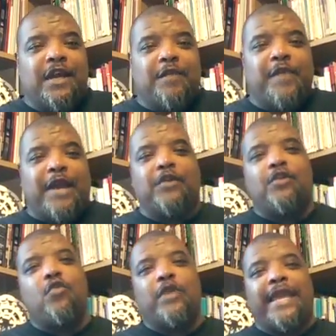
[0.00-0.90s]
about
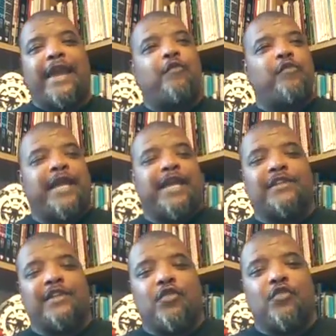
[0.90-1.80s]
calling out
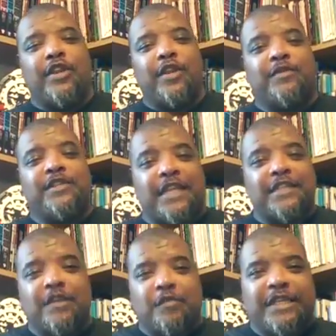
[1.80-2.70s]
players and calling them
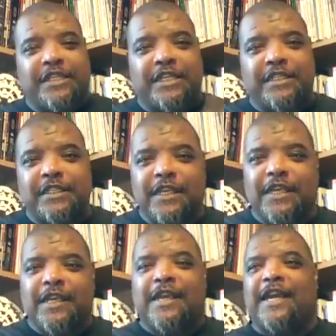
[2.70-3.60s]
sons of bitches.
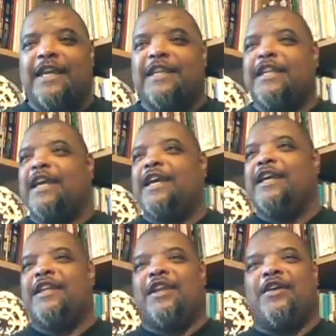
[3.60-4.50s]
And
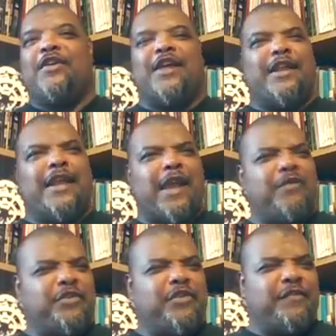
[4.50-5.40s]
and how
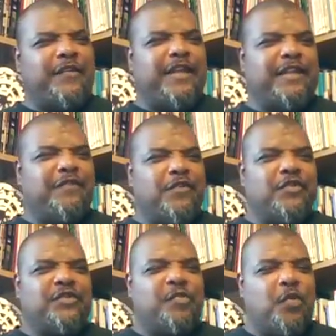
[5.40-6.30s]
would you feel if
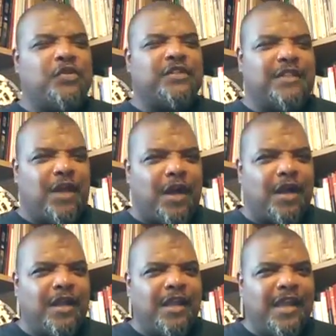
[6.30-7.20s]
you're a sports
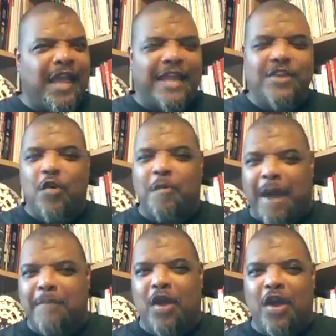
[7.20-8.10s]
star and your
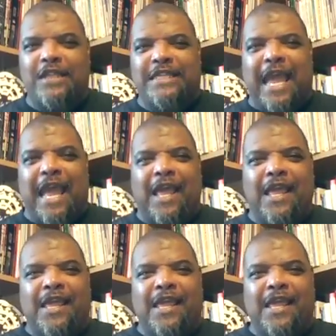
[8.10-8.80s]
mum heard that?